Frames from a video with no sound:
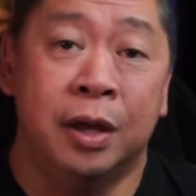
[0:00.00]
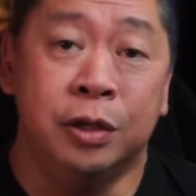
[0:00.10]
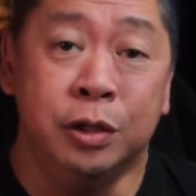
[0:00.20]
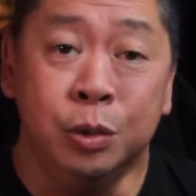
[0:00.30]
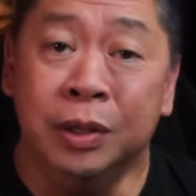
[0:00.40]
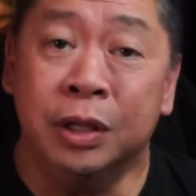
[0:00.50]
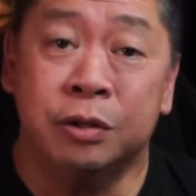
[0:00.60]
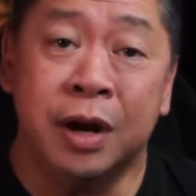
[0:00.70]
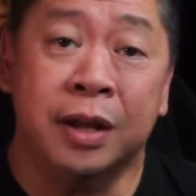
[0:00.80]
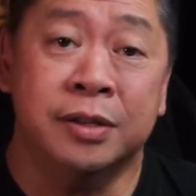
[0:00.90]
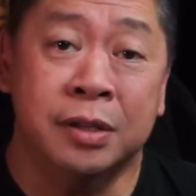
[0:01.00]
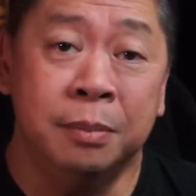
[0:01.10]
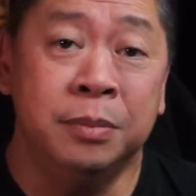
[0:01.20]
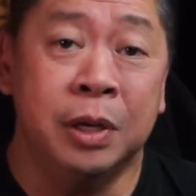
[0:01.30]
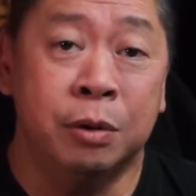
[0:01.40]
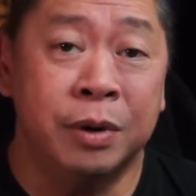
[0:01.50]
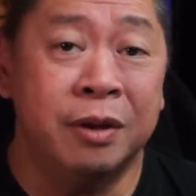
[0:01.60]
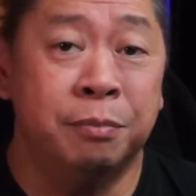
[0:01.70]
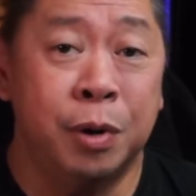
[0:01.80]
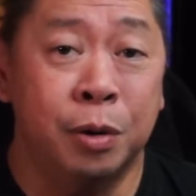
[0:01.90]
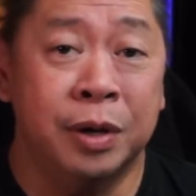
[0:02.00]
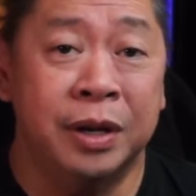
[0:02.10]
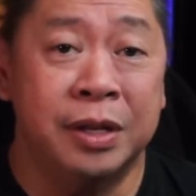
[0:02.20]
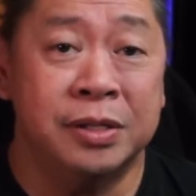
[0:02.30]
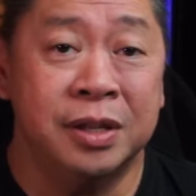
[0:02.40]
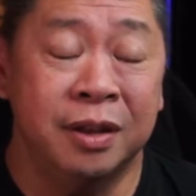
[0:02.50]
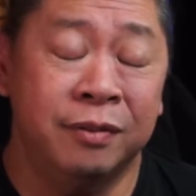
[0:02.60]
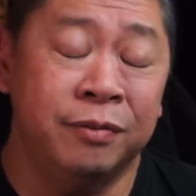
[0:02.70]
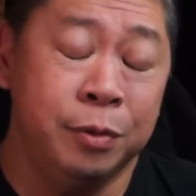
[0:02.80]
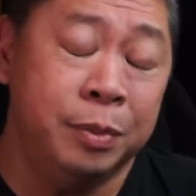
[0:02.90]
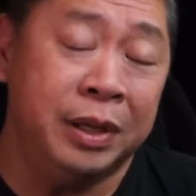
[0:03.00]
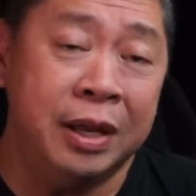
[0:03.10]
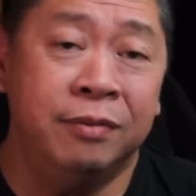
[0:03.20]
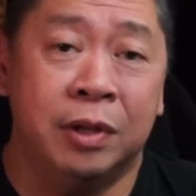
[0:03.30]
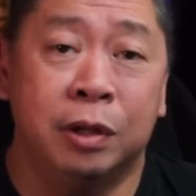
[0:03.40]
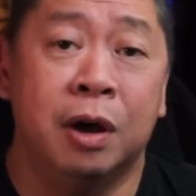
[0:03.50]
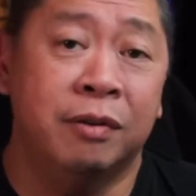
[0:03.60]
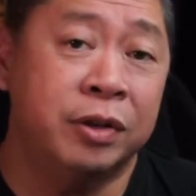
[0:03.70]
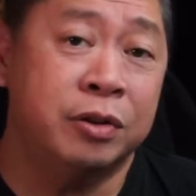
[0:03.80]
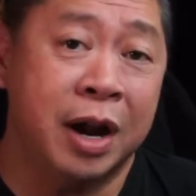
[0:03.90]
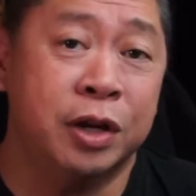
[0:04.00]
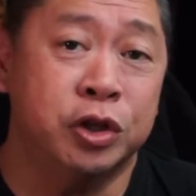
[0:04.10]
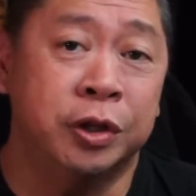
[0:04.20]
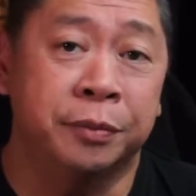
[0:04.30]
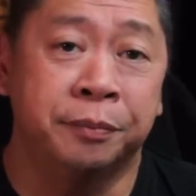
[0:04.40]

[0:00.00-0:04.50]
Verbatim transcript: you will attract some degree of brokenness if you believe the law of attraction.